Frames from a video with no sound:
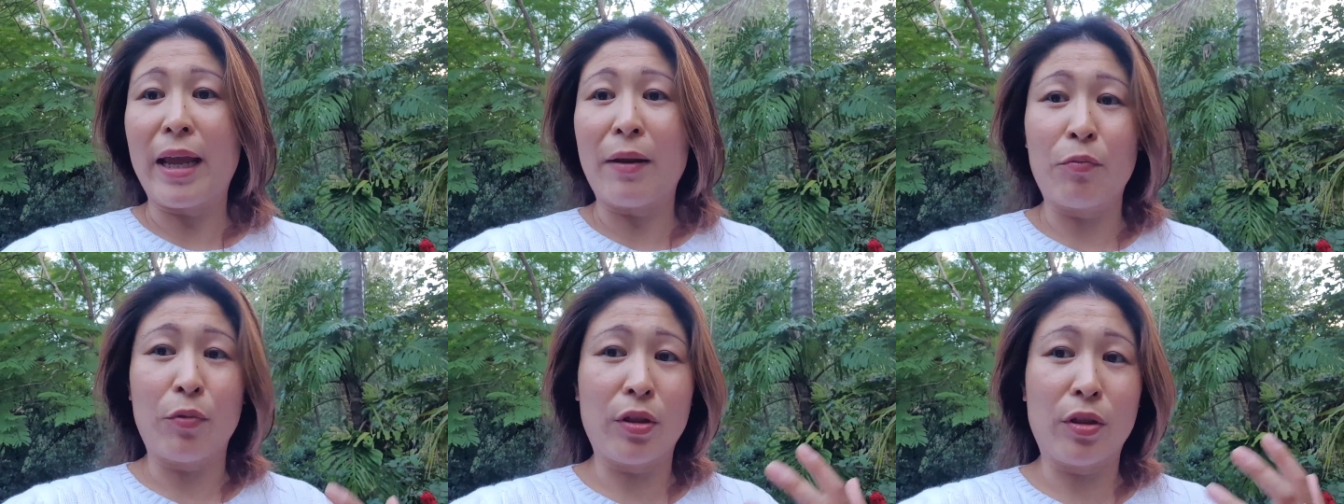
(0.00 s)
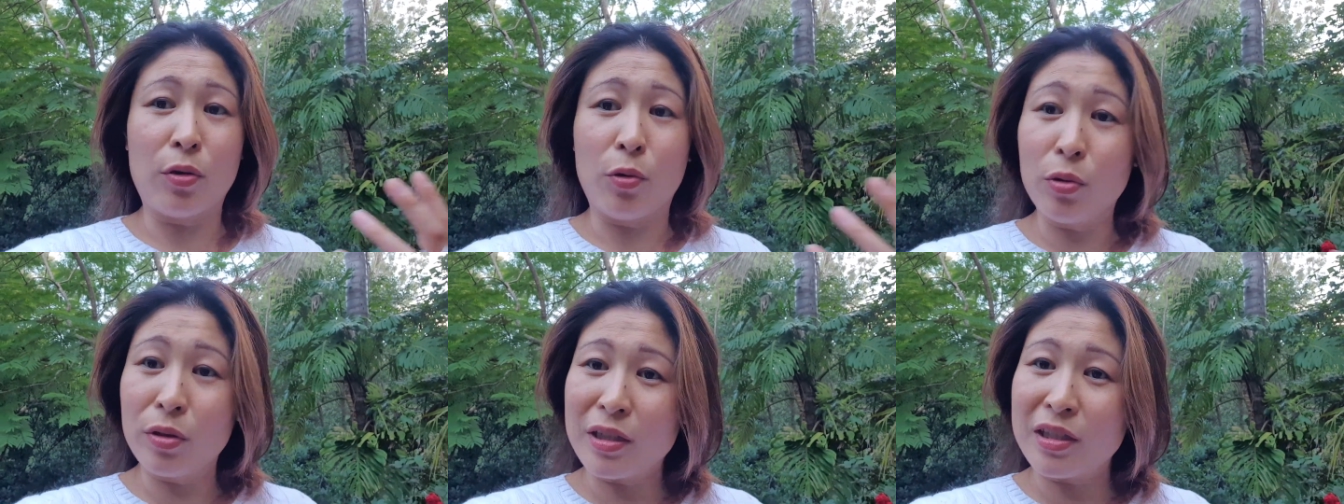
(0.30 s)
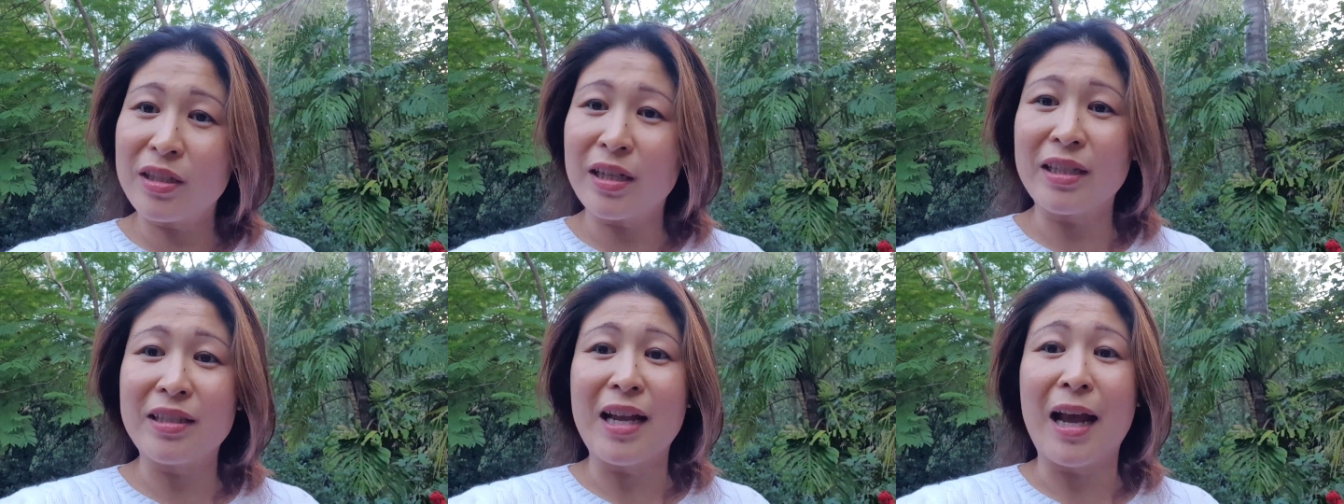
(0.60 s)
And with all
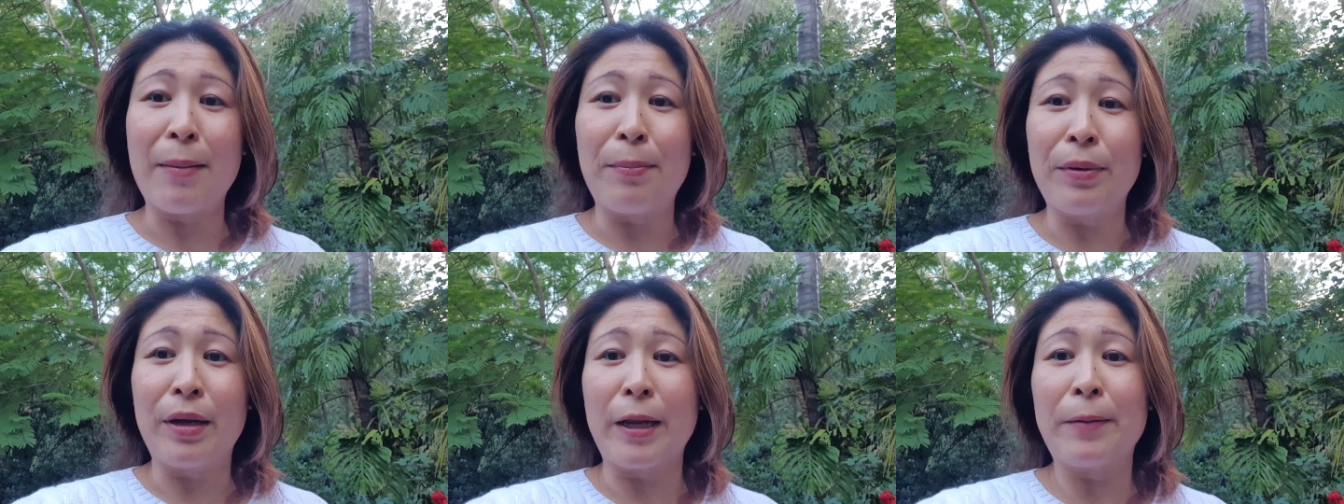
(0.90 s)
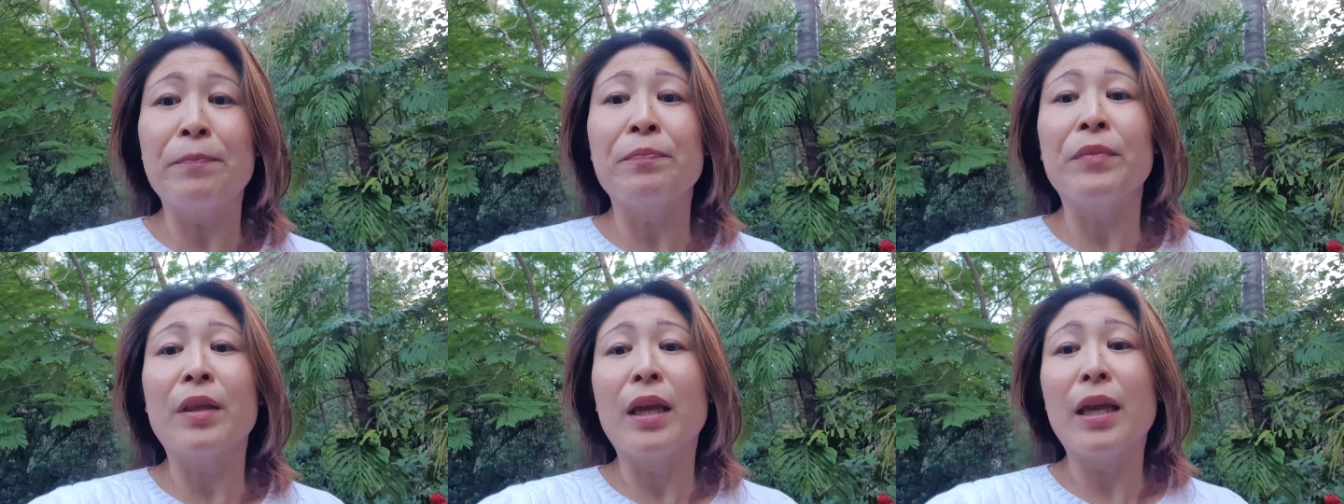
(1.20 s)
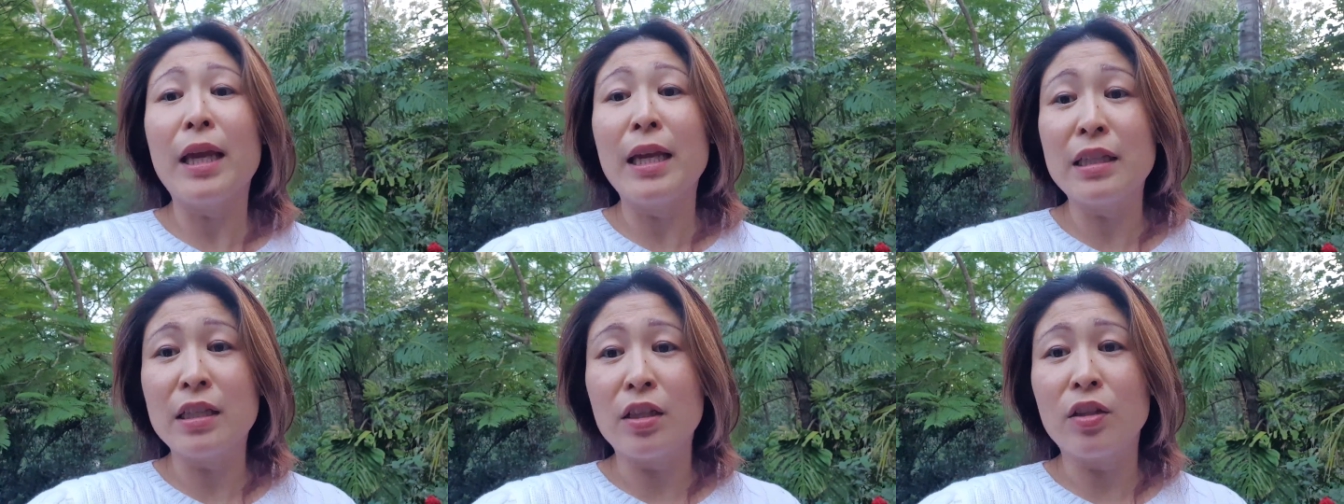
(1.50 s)
these things happening,
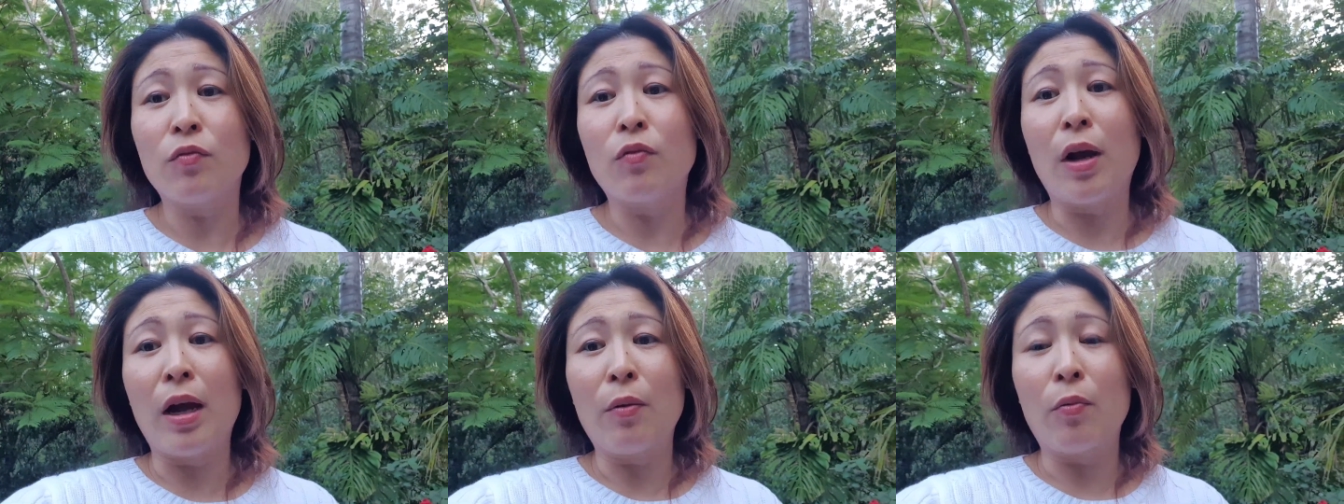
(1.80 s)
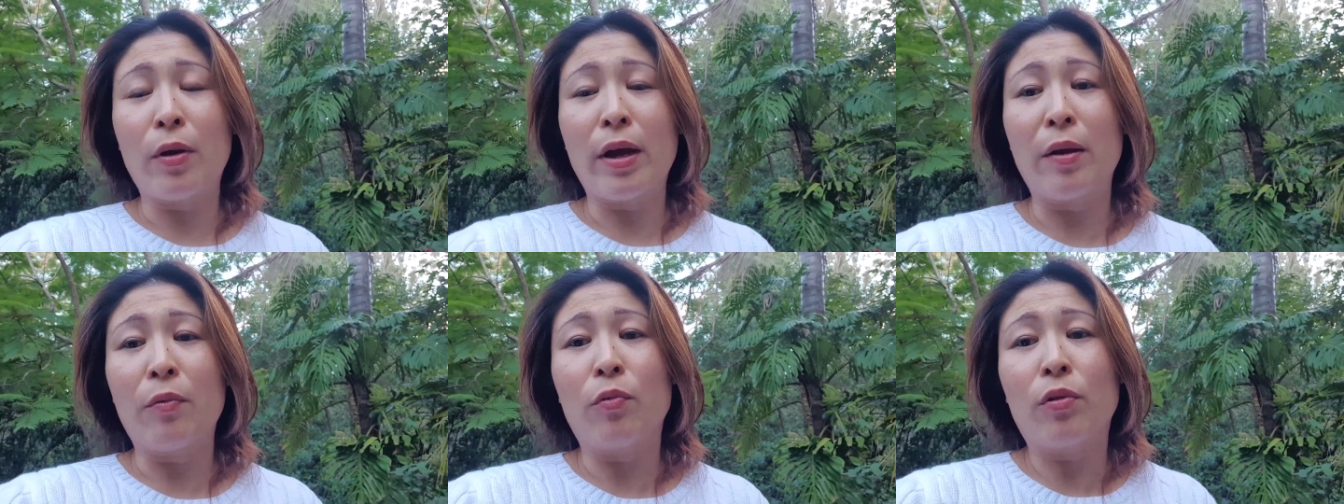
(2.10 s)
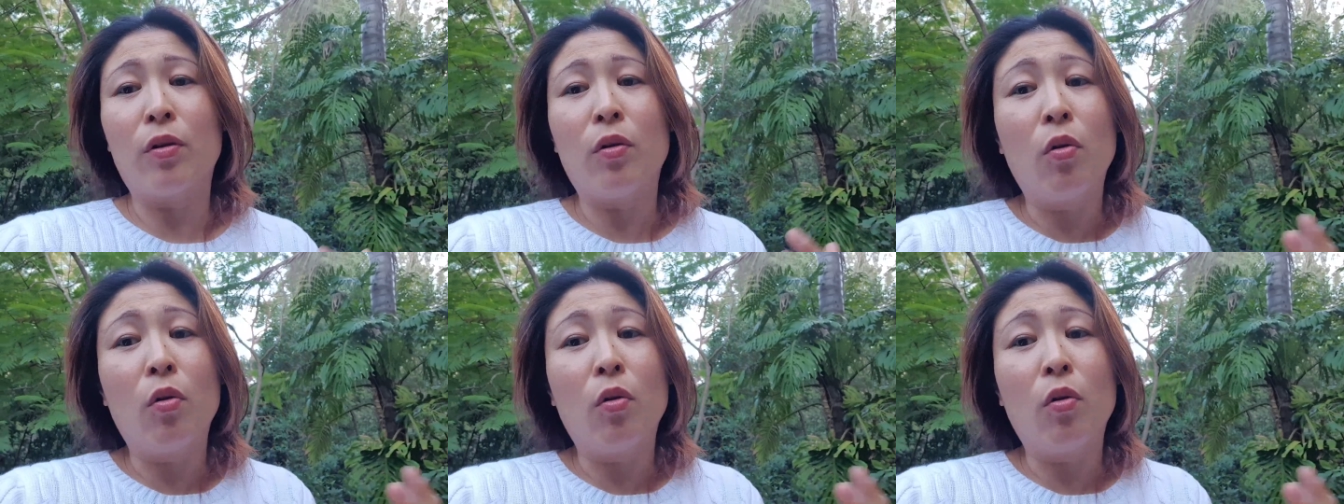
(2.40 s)
is it the right way,